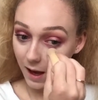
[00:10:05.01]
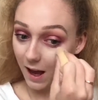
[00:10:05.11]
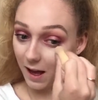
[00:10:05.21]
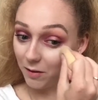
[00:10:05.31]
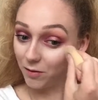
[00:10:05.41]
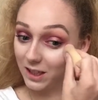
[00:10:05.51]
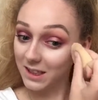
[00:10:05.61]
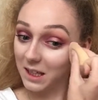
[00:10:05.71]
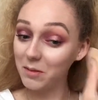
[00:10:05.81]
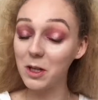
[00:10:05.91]
I
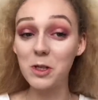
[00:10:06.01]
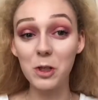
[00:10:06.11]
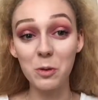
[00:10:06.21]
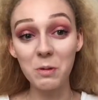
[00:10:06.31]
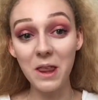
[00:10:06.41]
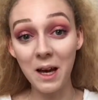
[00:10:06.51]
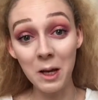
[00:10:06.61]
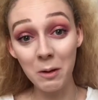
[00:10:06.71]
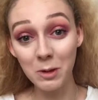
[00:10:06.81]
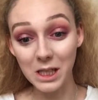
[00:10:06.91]
FaceTimed her and she told me that
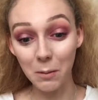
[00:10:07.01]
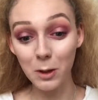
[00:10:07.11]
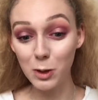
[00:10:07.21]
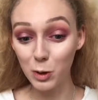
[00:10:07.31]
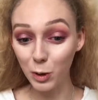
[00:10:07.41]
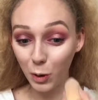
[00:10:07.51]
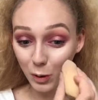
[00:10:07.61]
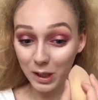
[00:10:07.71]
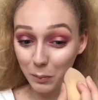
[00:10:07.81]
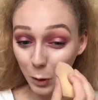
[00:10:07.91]
he was up at 2
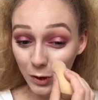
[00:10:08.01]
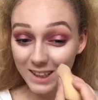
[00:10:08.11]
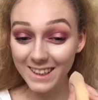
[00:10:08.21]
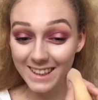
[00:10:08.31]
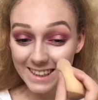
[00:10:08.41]
o'clock in the morning.